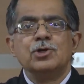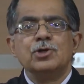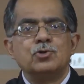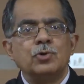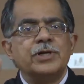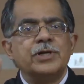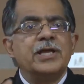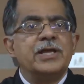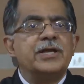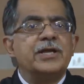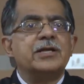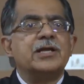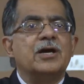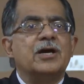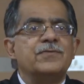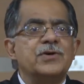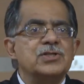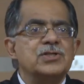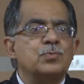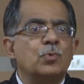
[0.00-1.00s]
Today, it
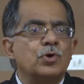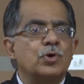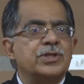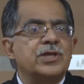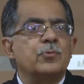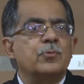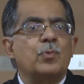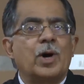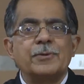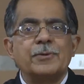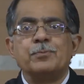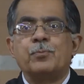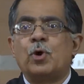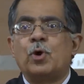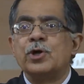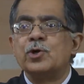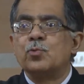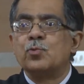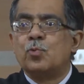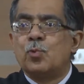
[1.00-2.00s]
covers more than
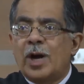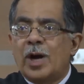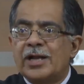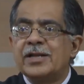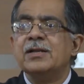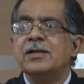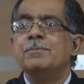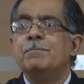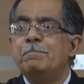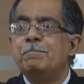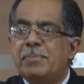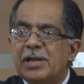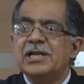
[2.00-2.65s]
1.1